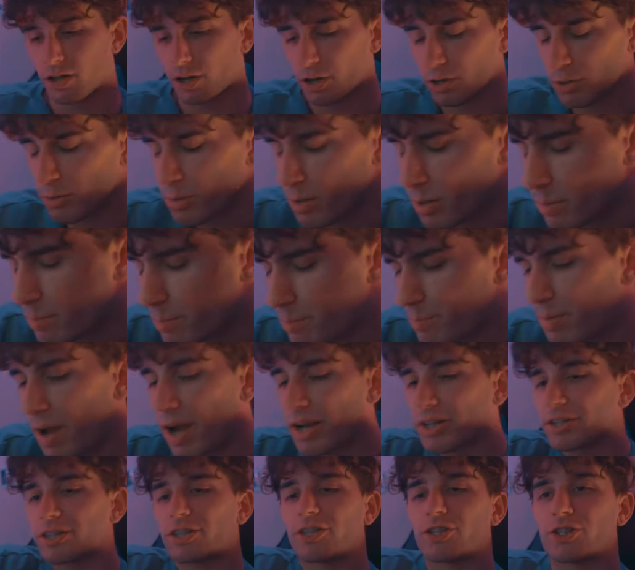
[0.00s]
Alright, welcome
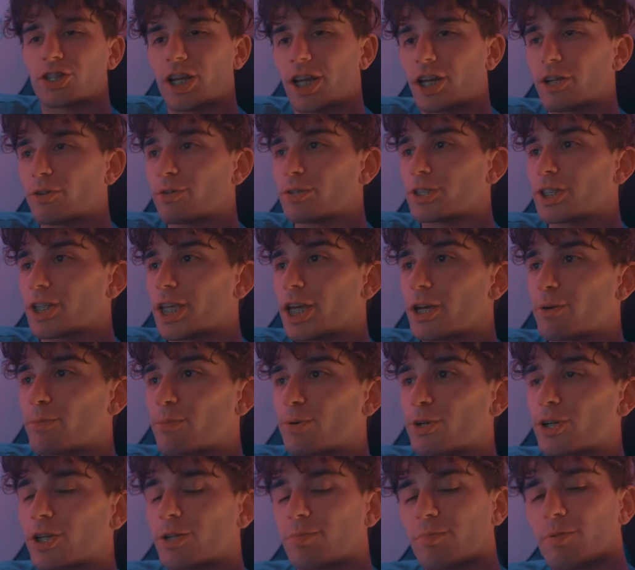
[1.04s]
back to the channel. Today,
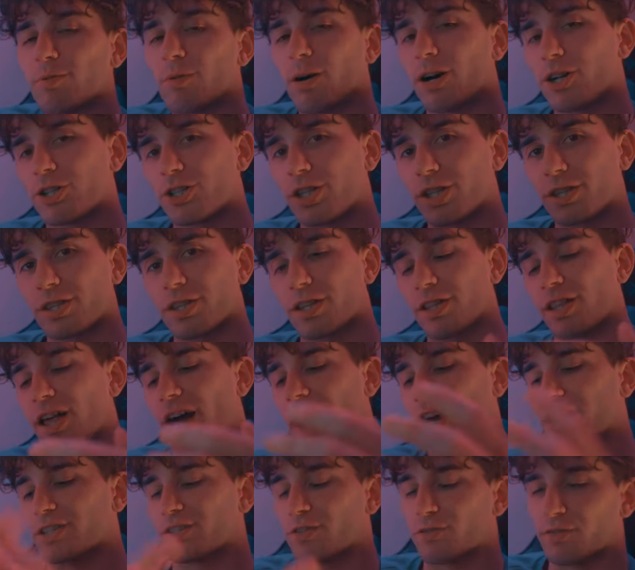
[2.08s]
we're going to be watching The
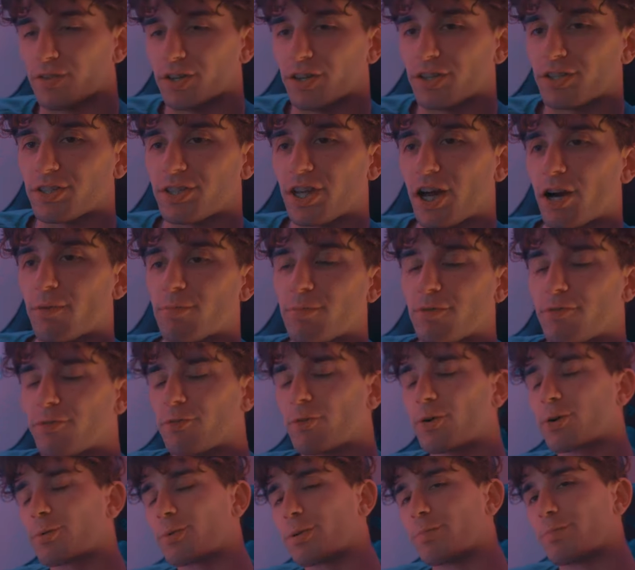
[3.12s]
Last of Us. Now,
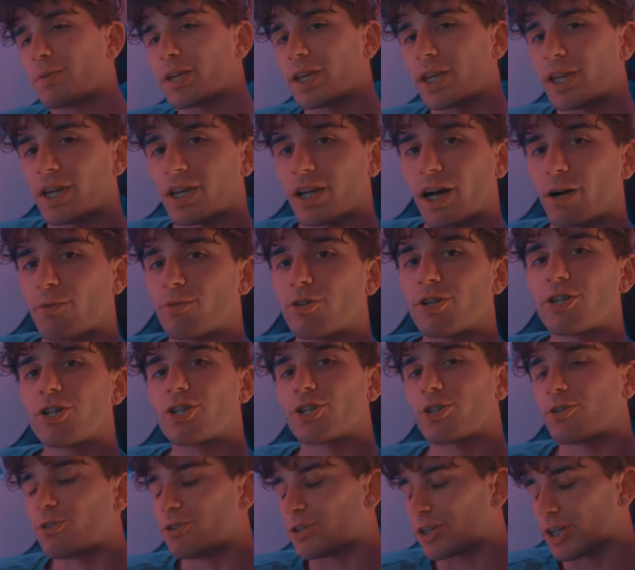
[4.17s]
before we begin, I want to
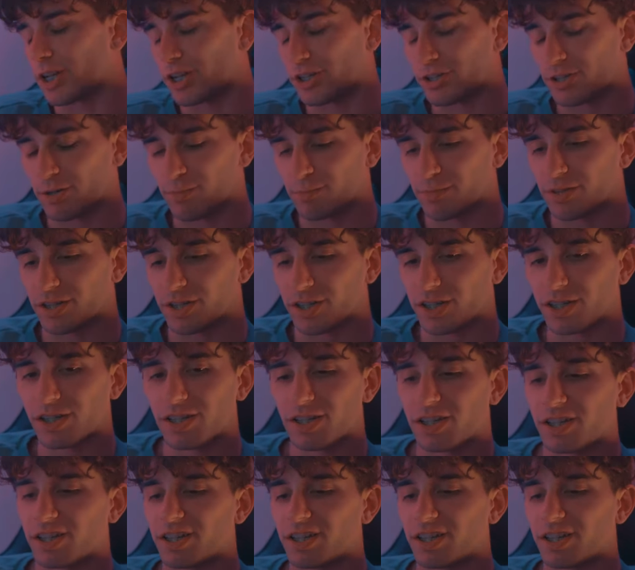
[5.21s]
show you guys something.